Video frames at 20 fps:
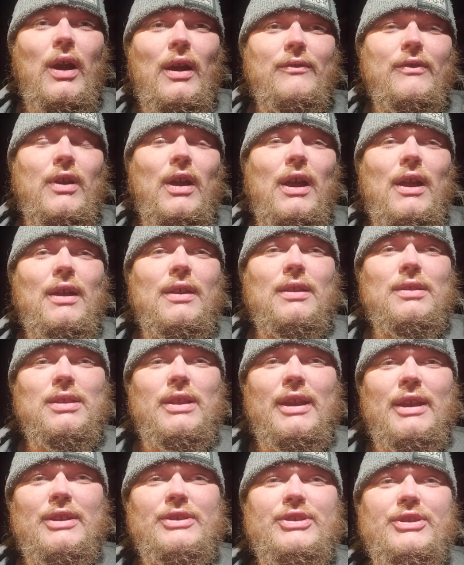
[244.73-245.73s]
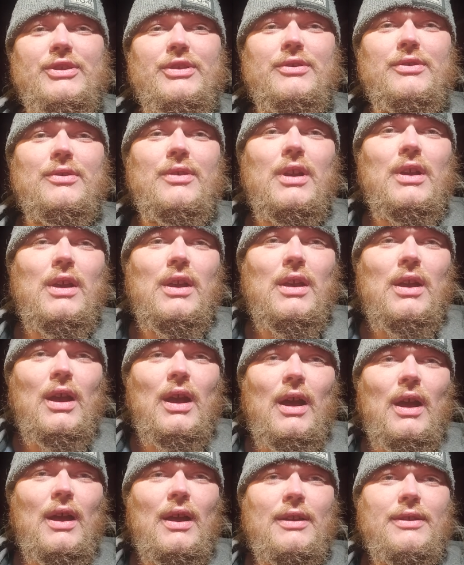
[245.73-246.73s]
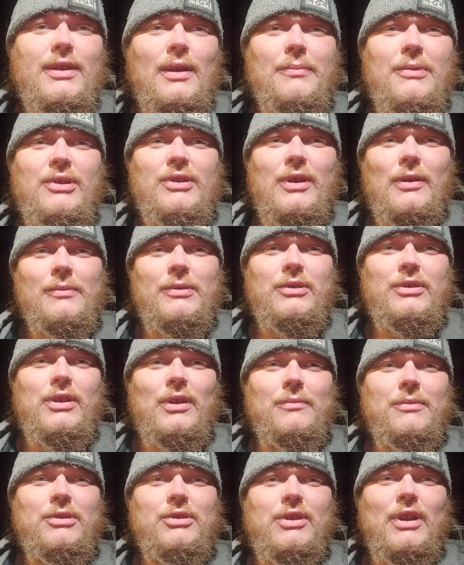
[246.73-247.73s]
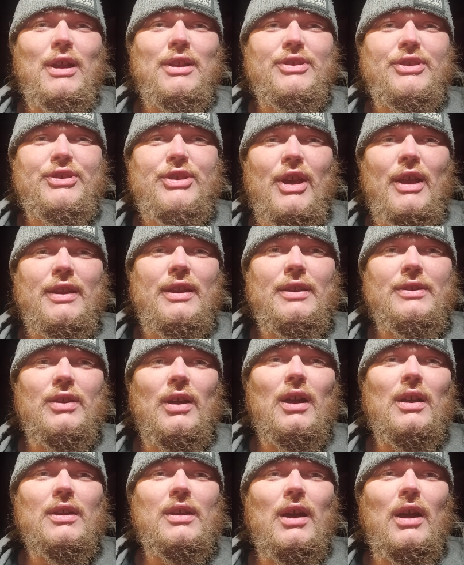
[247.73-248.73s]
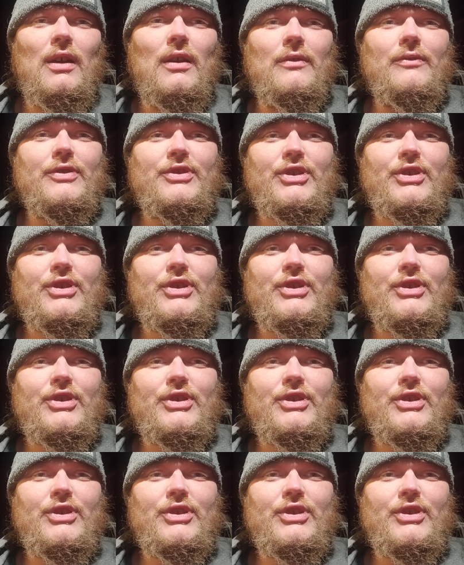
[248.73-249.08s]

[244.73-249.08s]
I've got links to www.senate.gov.